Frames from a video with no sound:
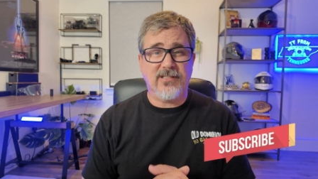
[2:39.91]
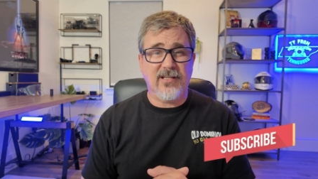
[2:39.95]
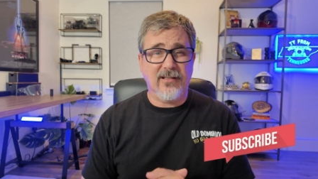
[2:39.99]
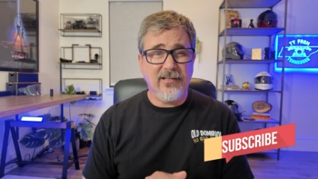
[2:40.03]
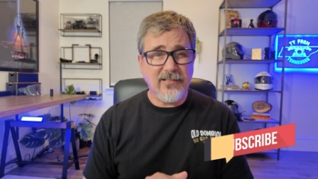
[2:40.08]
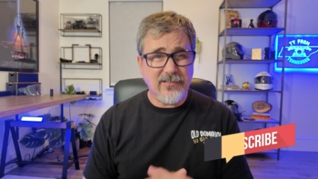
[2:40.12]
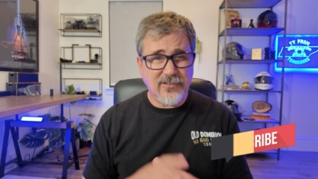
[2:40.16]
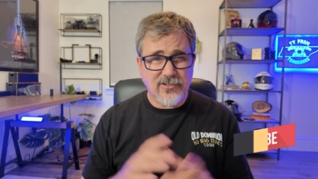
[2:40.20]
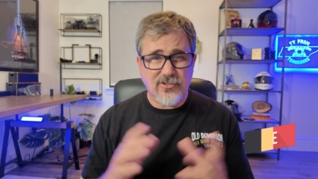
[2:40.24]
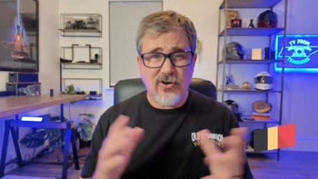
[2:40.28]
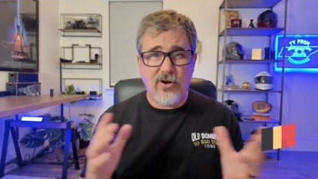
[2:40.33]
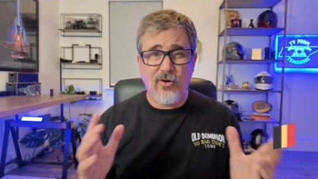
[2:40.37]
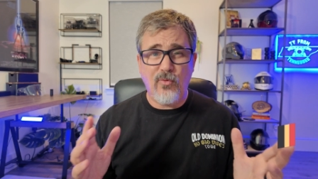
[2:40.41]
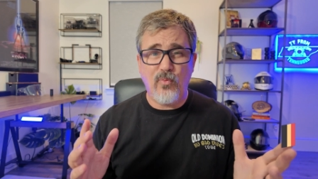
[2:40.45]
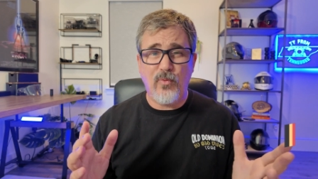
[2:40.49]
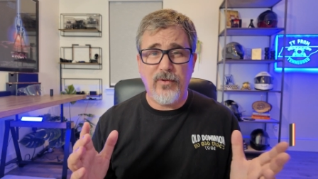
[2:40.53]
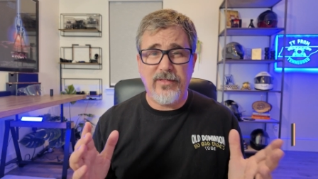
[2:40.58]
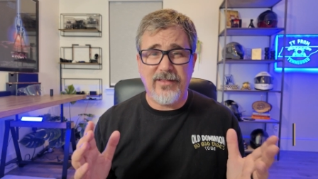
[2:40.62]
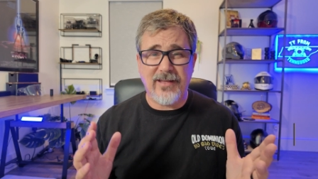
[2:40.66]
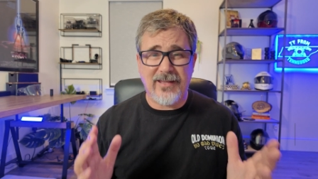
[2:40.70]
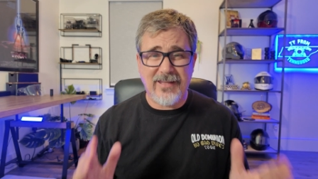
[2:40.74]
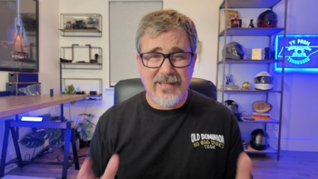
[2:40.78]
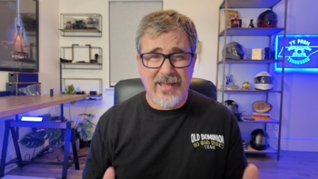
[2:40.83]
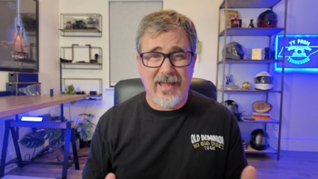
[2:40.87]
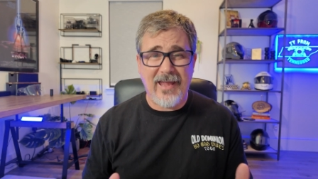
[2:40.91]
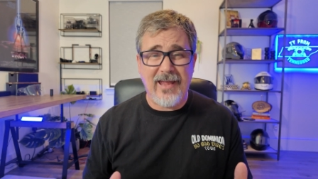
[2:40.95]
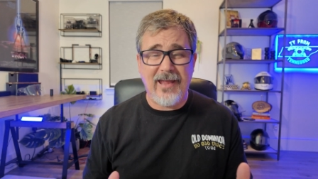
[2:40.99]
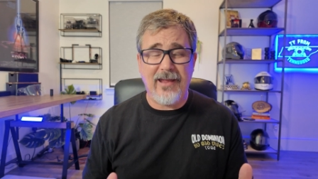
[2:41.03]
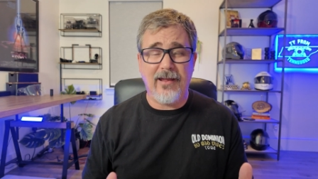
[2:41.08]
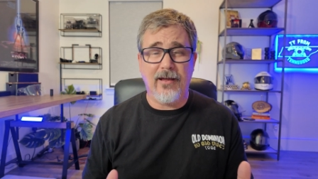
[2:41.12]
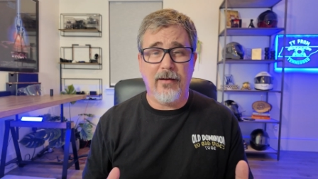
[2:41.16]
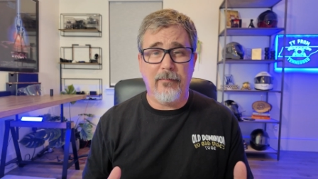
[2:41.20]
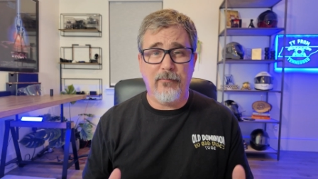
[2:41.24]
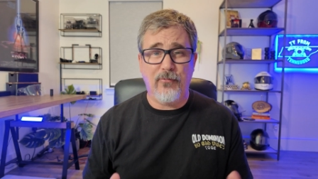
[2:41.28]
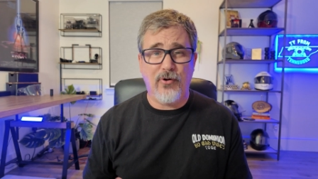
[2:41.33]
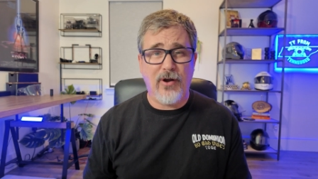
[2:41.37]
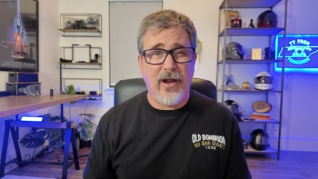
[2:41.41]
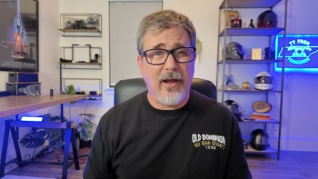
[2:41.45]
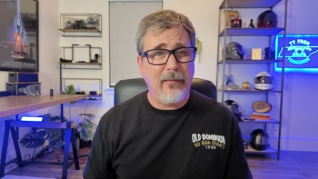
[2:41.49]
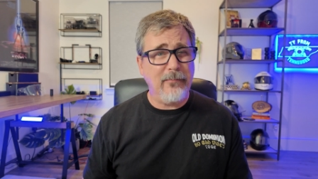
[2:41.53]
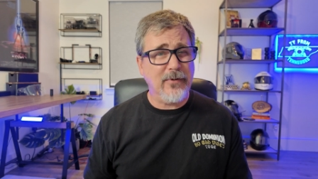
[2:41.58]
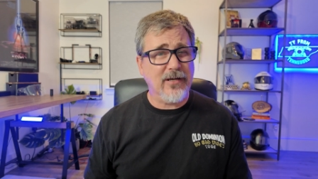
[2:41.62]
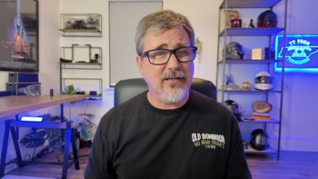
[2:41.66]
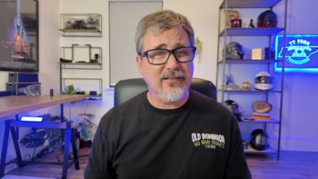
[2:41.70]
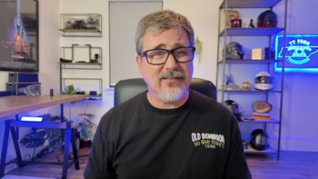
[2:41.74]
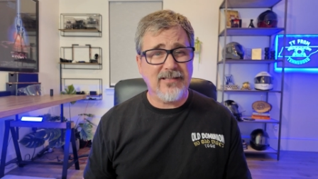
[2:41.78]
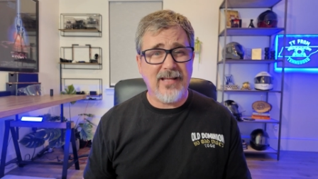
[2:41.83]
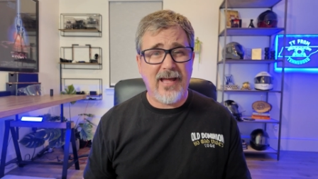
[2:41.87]
And let's start with the cam, right?
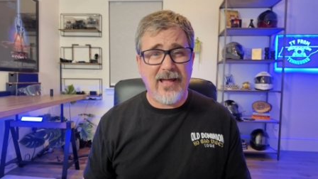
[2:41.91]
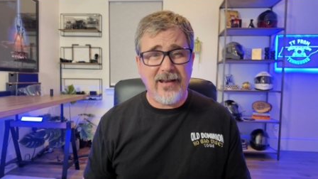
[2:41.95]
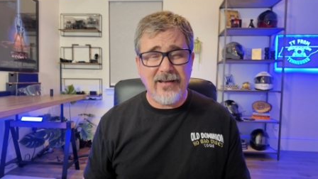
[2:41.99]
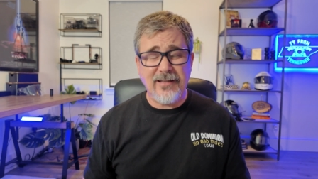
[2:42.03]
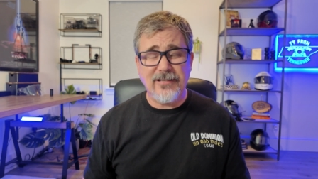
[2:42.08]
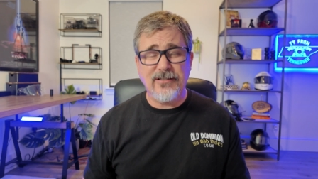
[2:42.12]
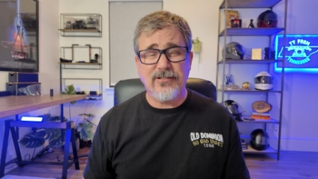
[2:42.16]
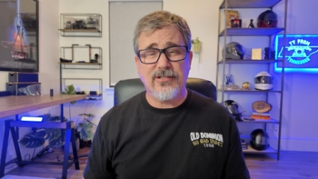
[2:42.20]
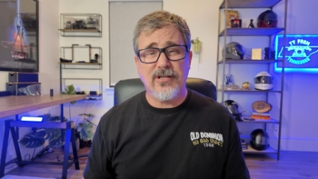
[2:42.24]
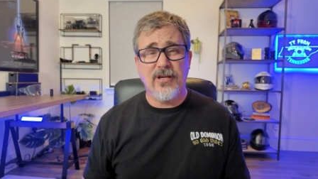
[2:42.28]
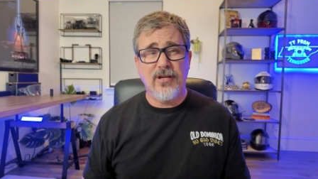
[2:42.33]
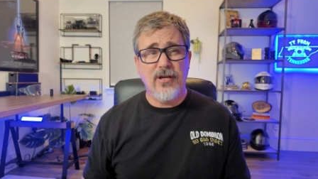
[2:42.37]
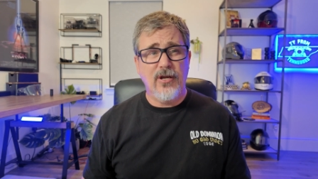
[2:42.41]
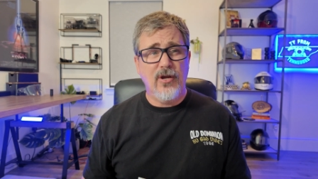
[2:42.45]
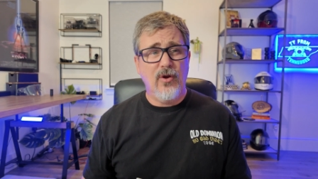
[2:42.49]
Because that is